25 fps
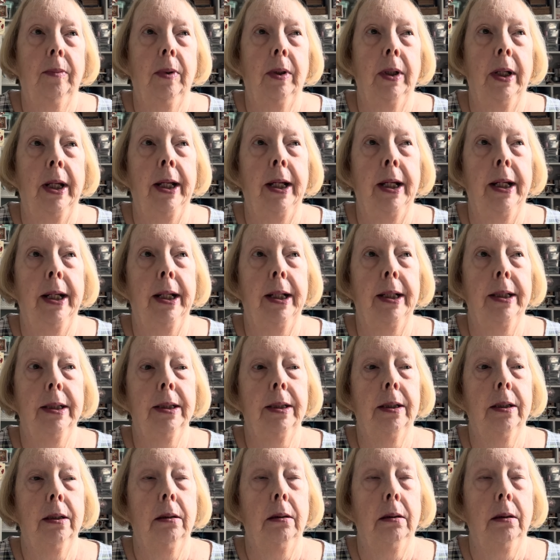
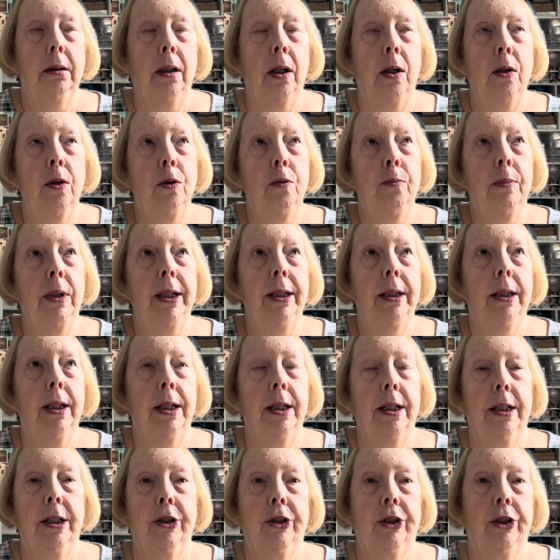and oh my
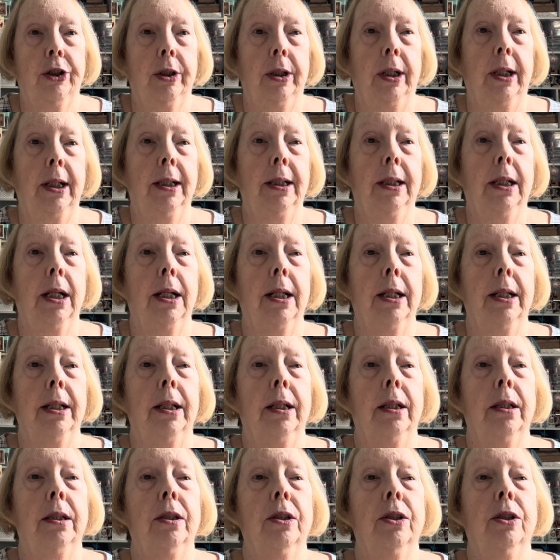gosh, I got
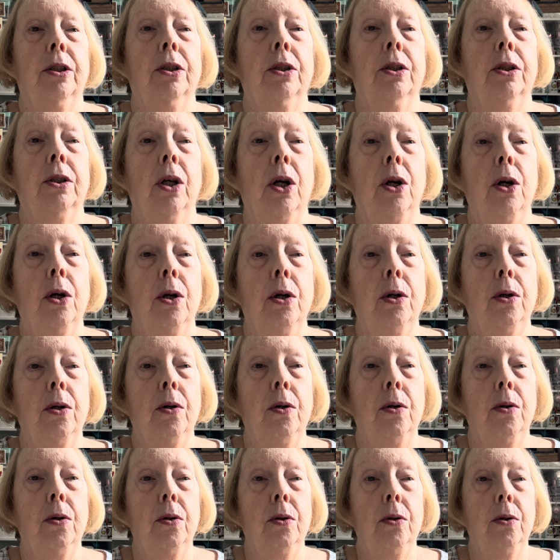
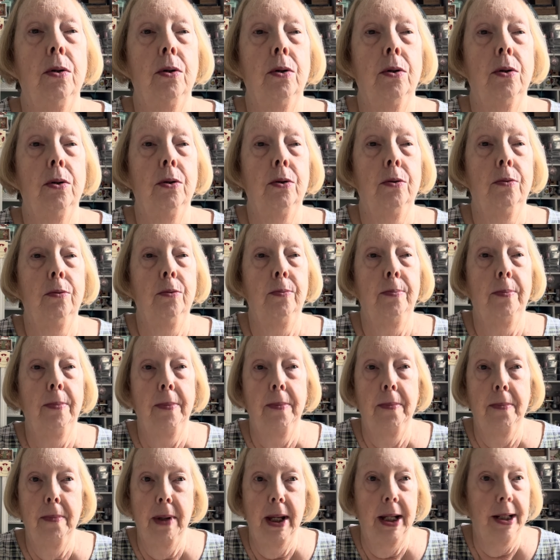so
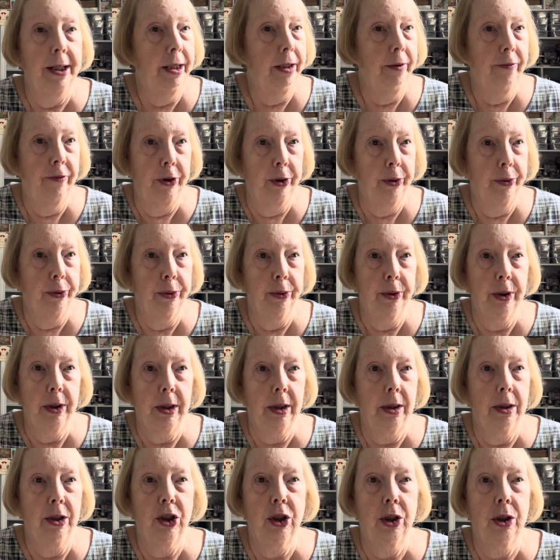many
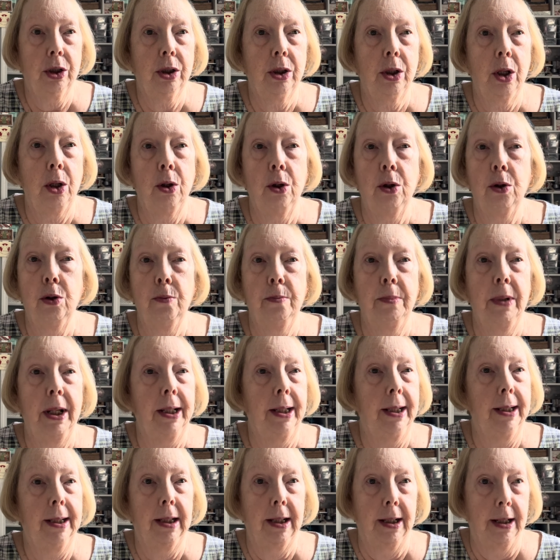views, so
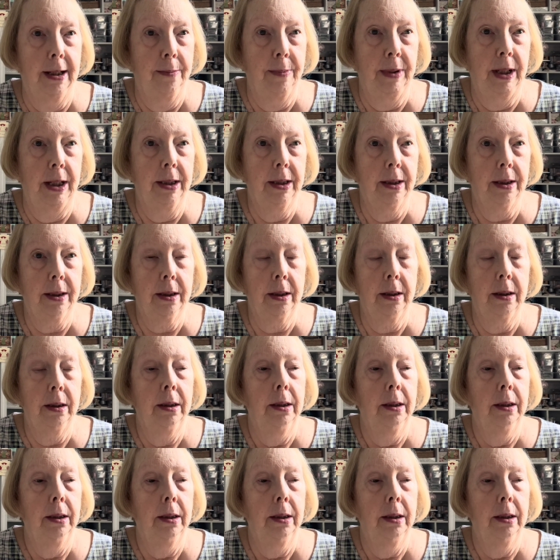many comments.